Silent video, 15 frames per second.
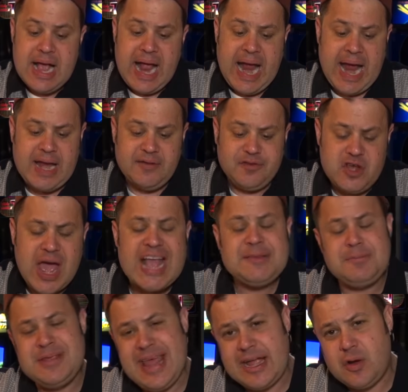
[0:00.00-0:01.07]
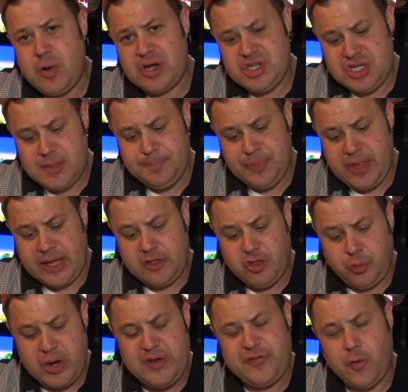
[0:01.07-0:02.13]
And if you asked me that question like
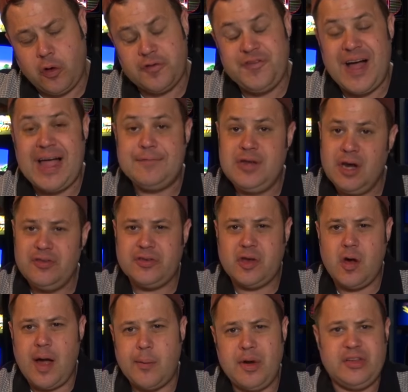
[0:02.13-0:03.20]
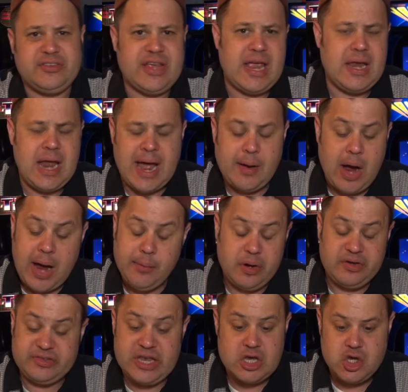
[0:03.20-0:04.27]
three, four, five years ago, I would have said I, I would
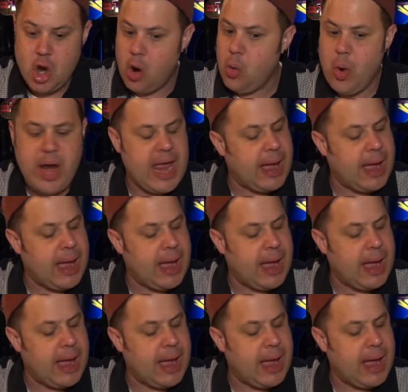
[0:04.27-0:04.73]
have said no way.